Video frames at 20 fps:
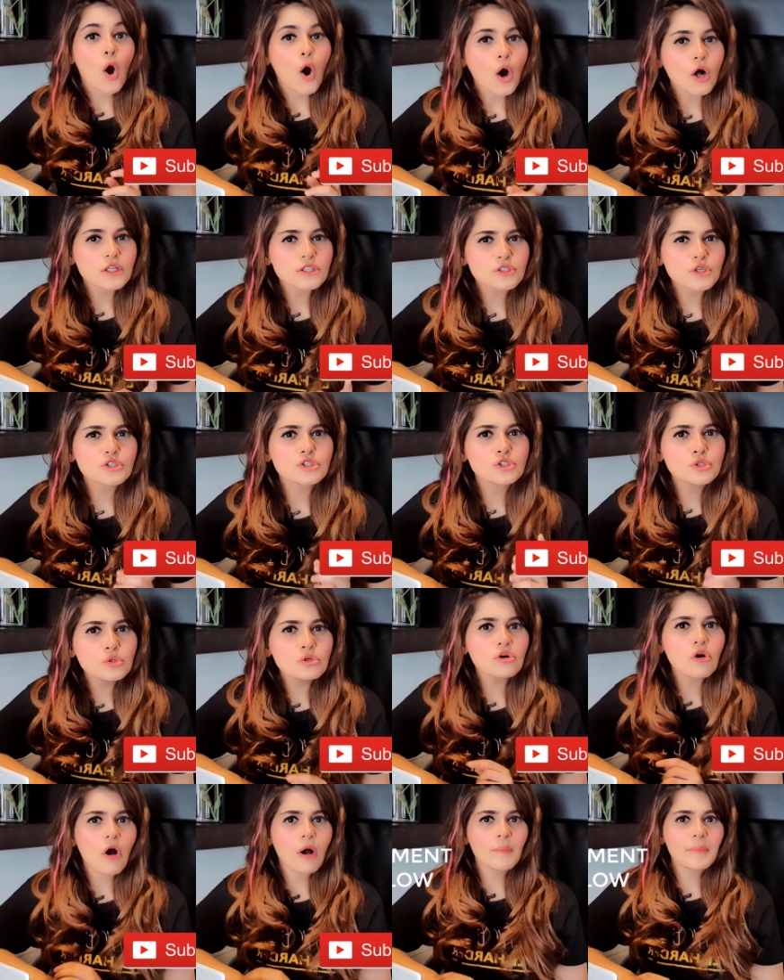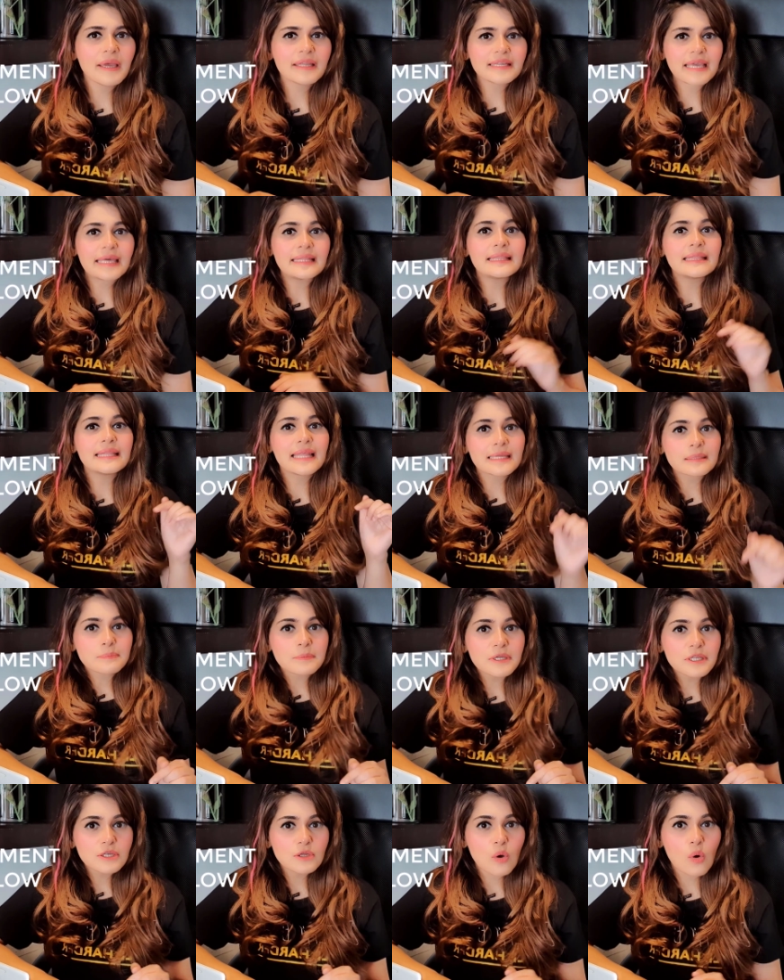Also, do comment and
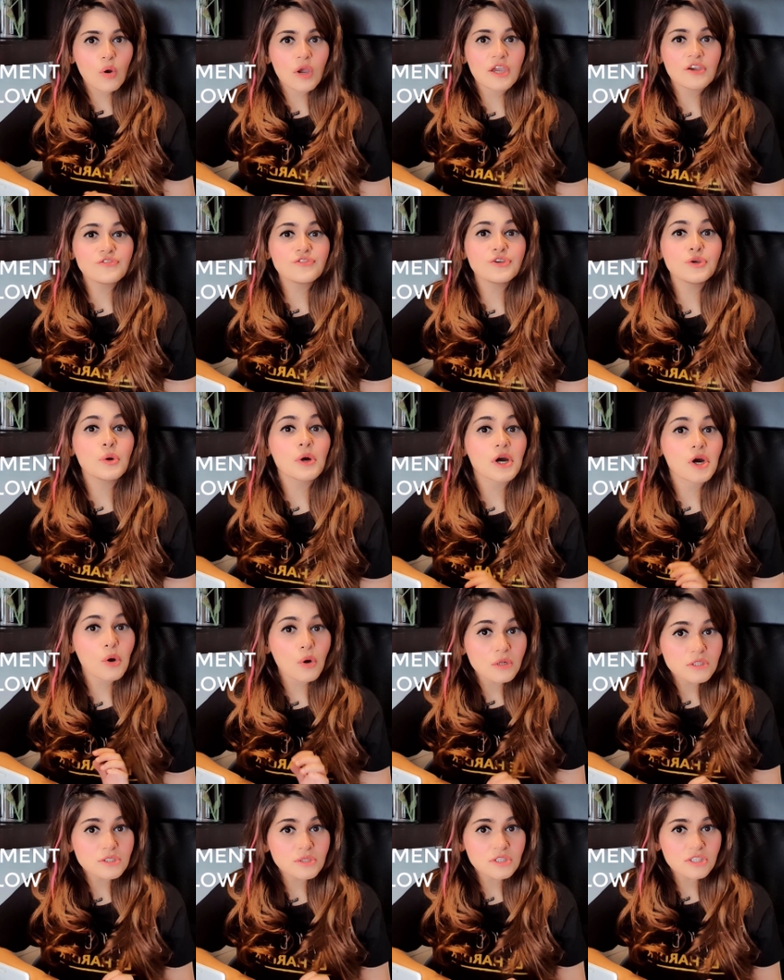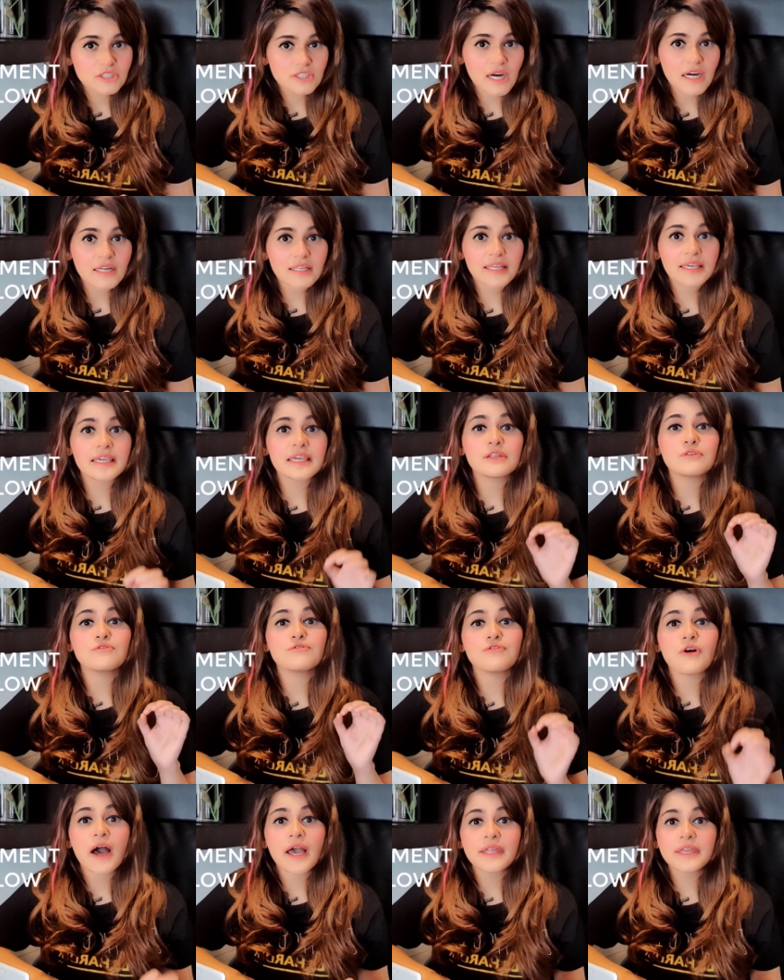let me know if you are also struggling in
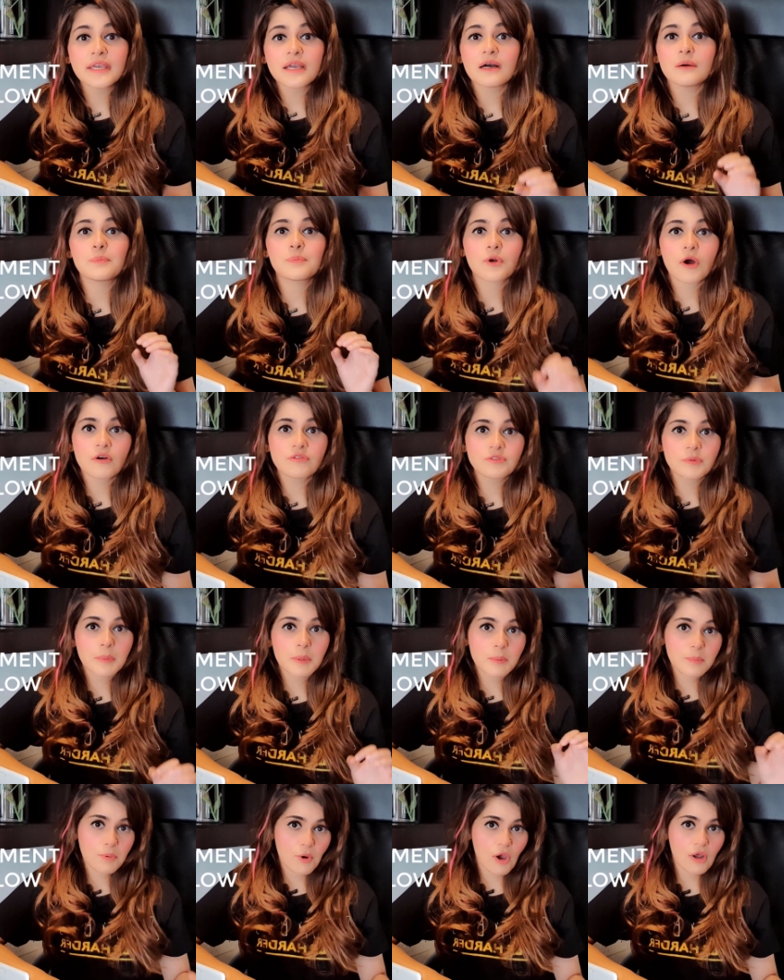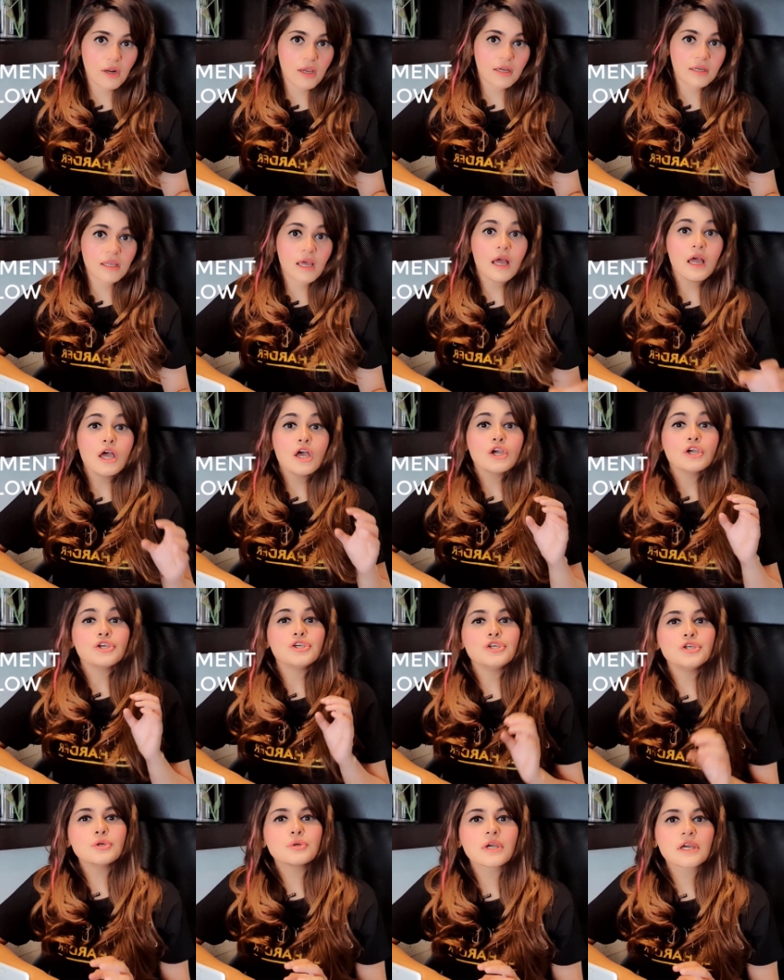finding a profitable product.
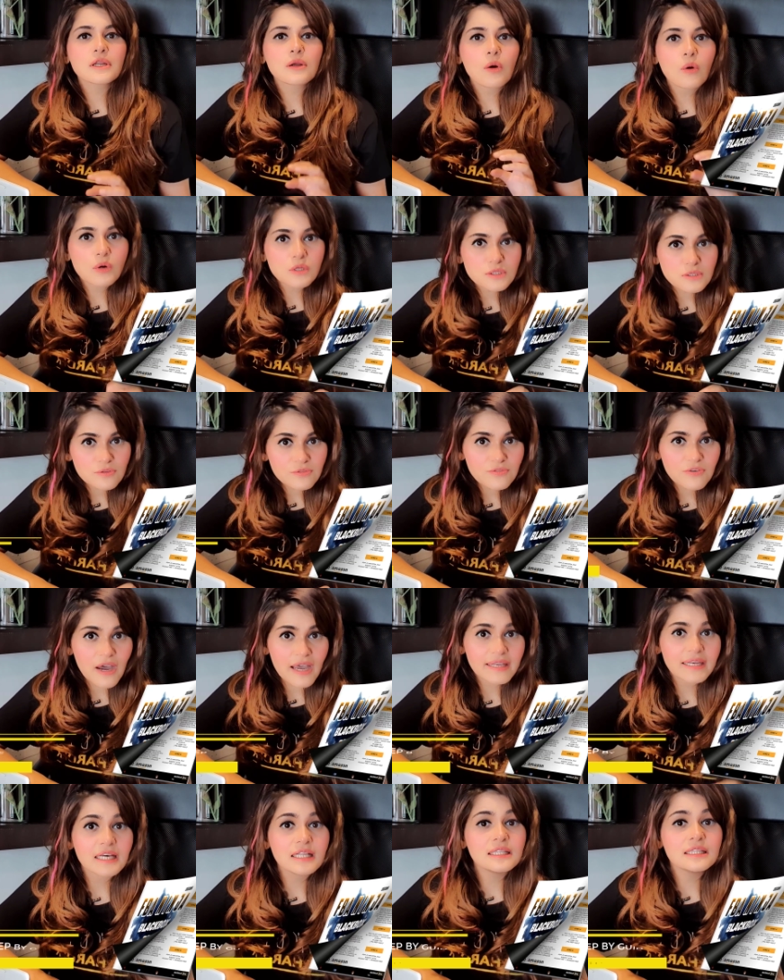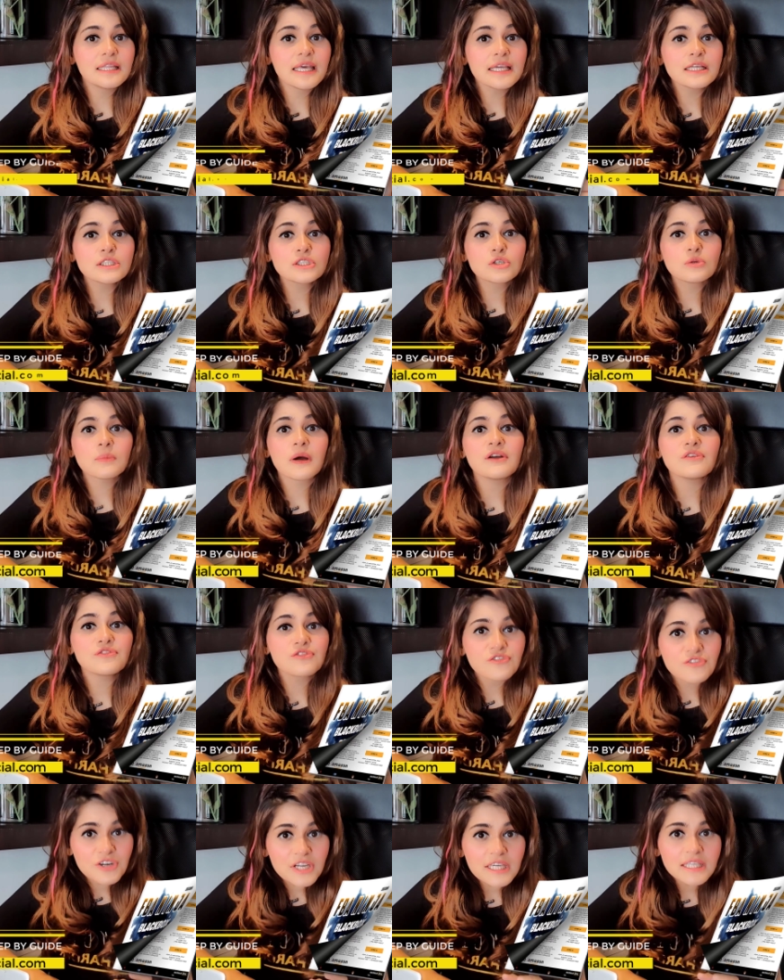You can also find a link to my
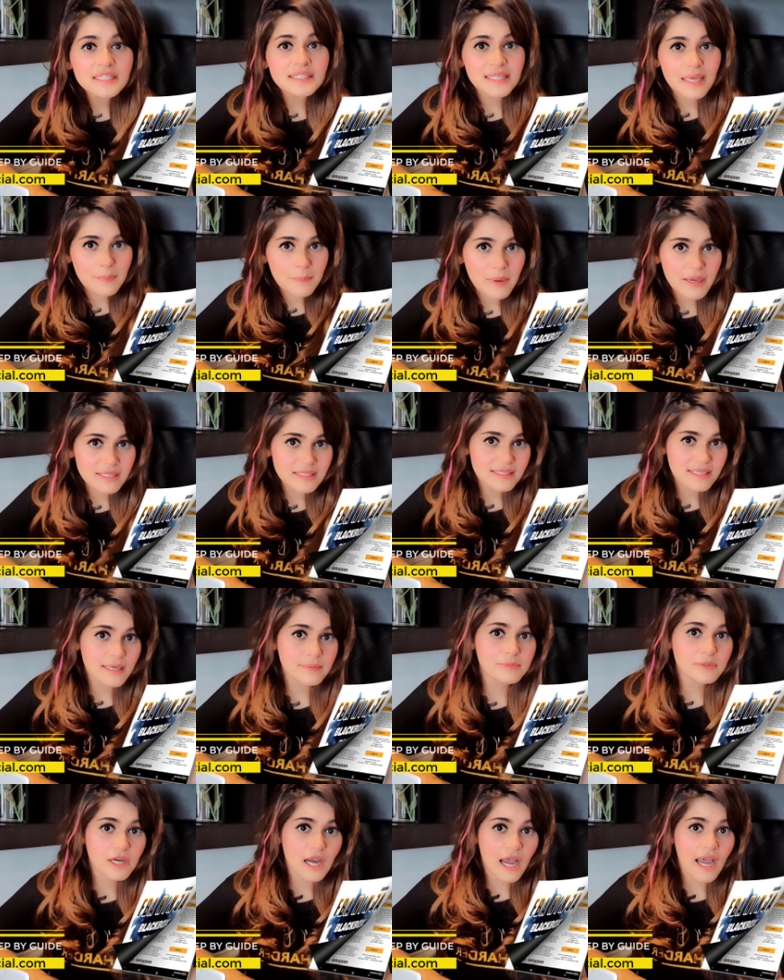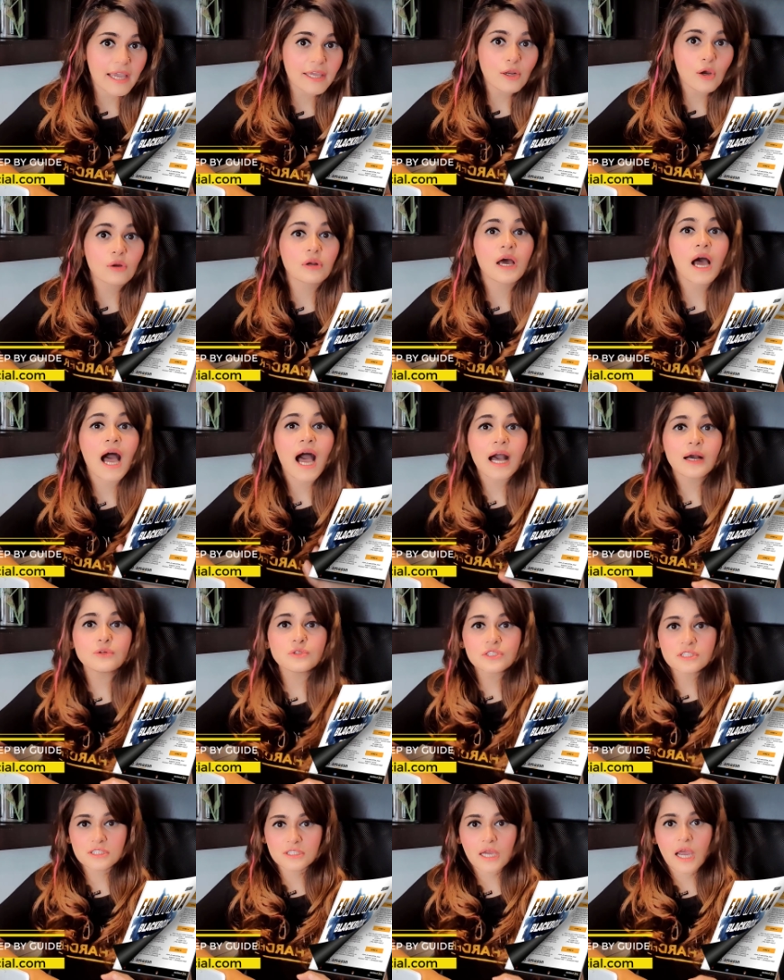free step-by-step guide on how
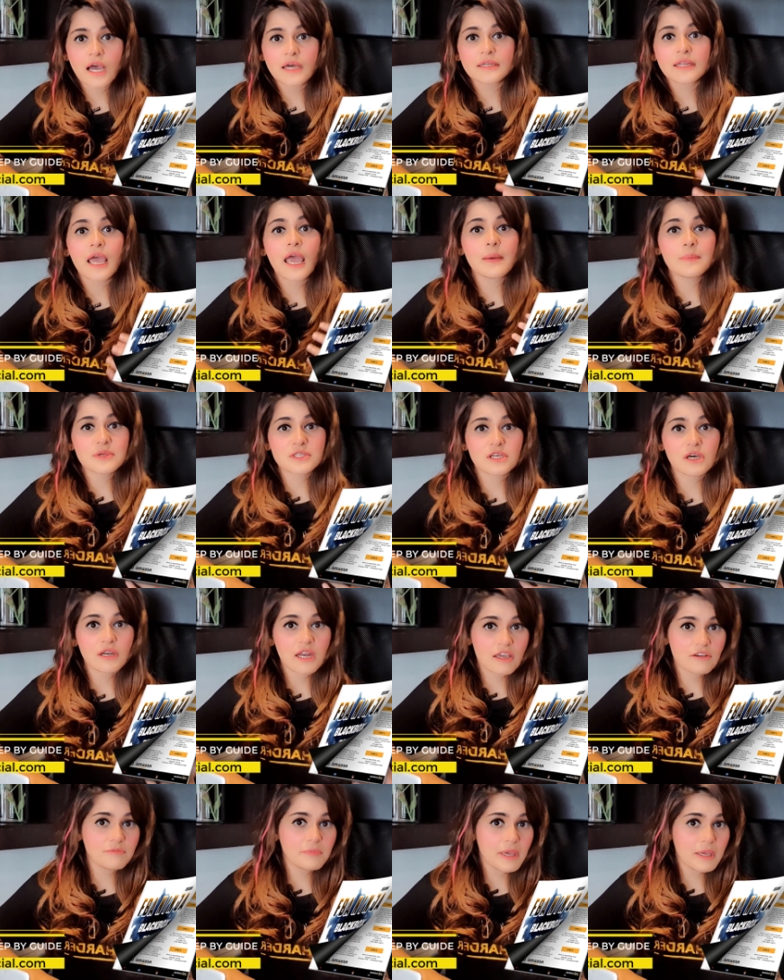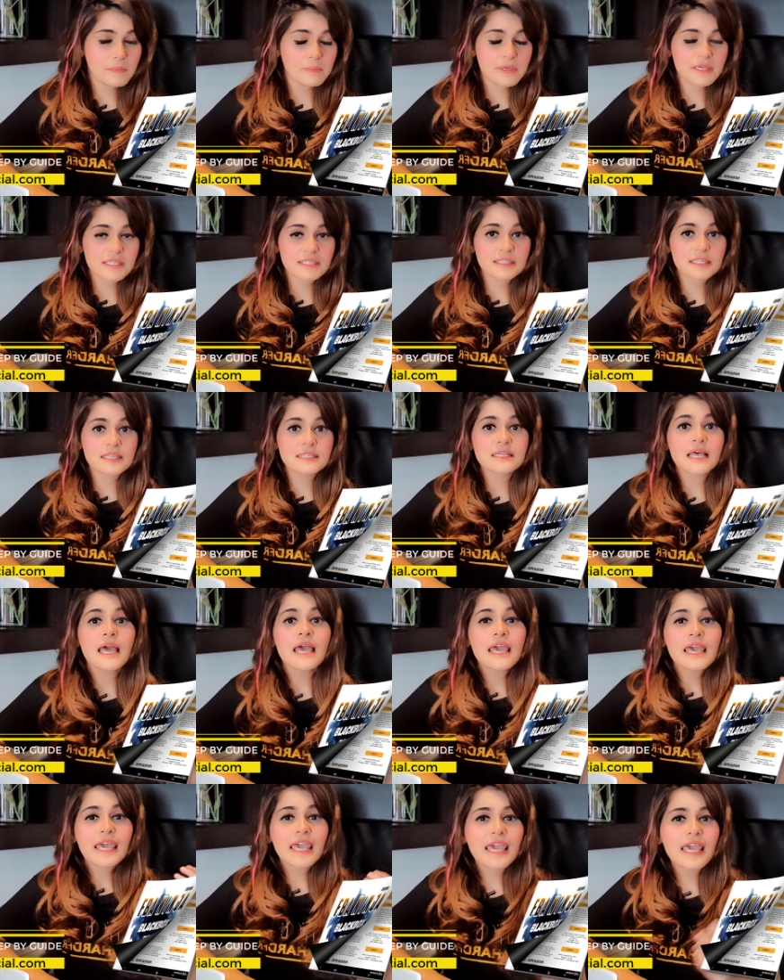to start Amazon FBA business
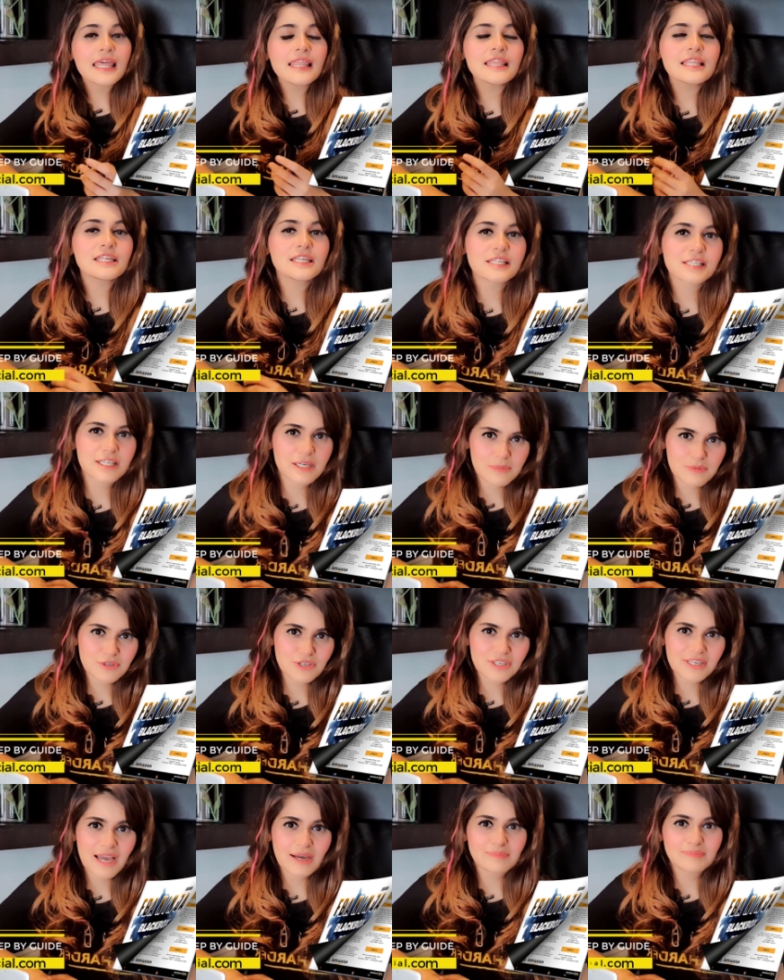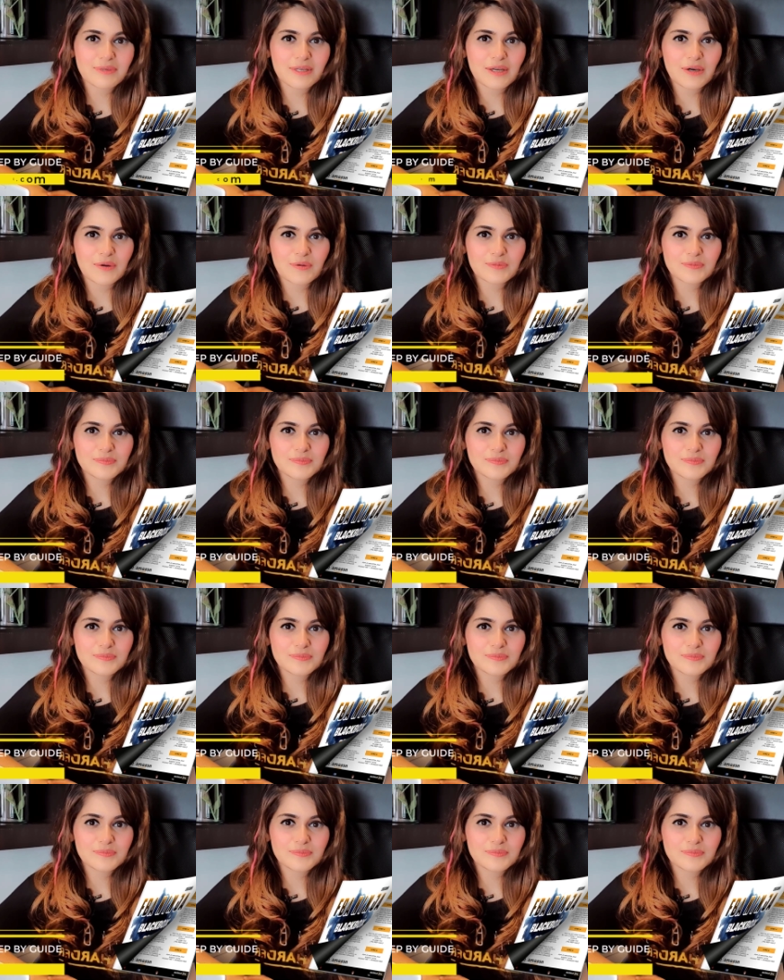in the description down below.